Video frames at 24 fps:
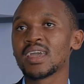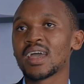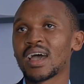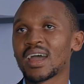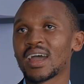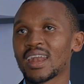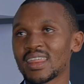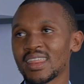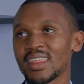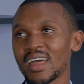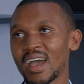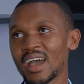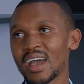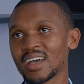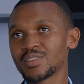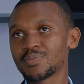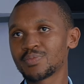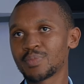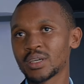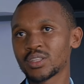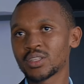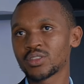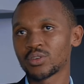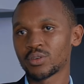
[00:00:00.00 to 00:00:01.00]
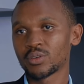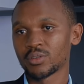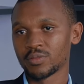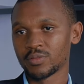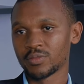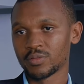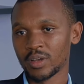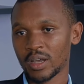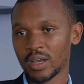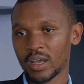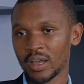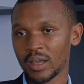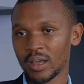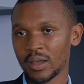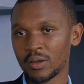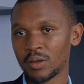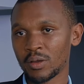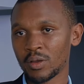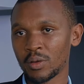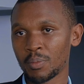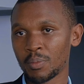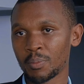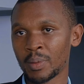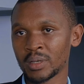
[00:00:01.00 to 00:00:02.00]
Another aspect of uh,
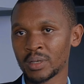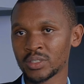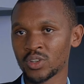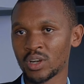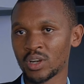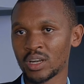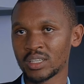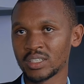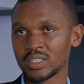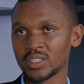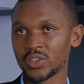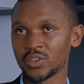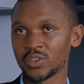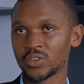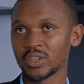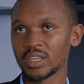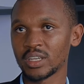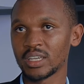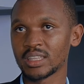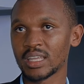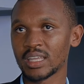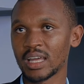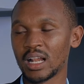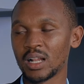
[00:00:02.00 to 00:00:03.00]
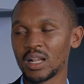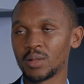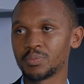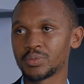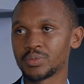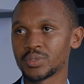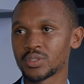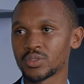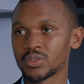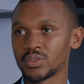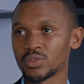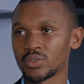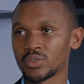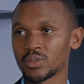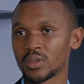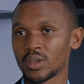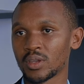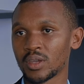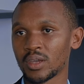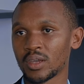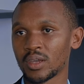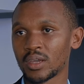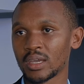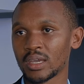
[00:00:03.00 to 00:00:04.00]
puzzleization, it helps
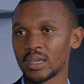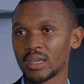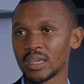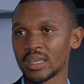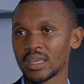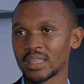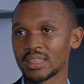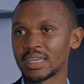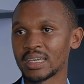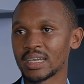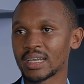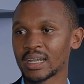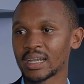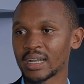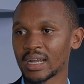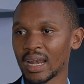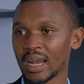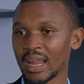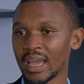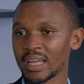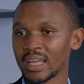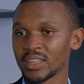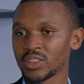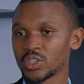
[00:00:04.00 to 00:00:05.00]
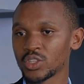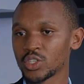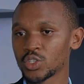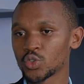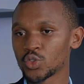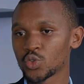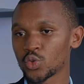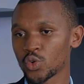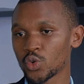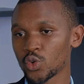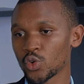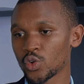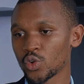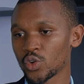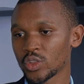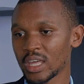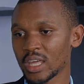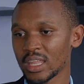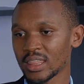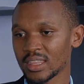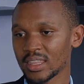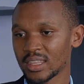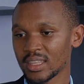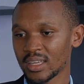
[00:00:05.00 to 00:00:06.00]
the client to know
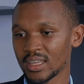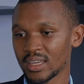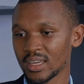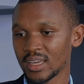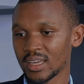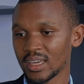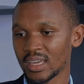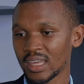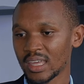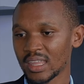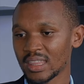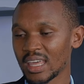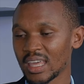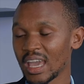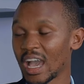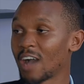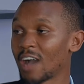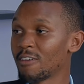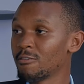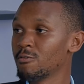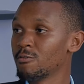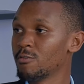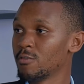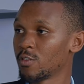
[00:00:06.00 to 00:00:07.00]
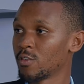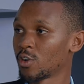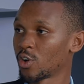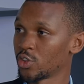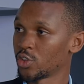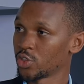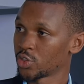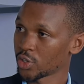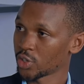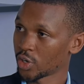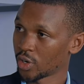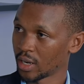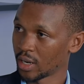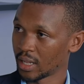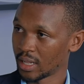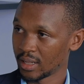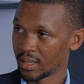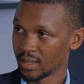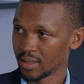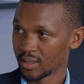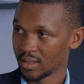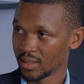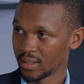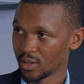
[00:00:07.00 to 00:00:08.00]
that they have control
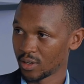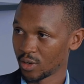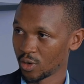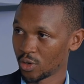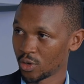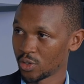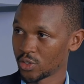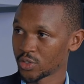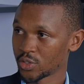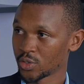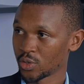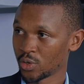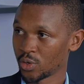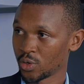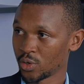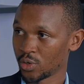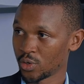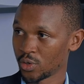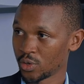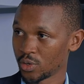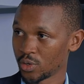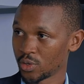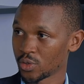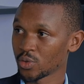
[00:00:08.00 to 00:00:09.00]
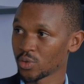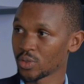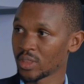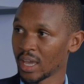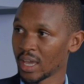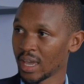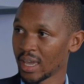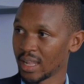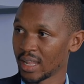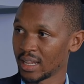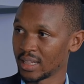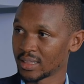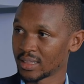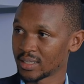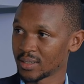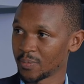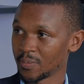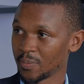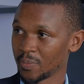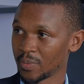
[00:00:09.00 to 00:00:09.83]
also to their health.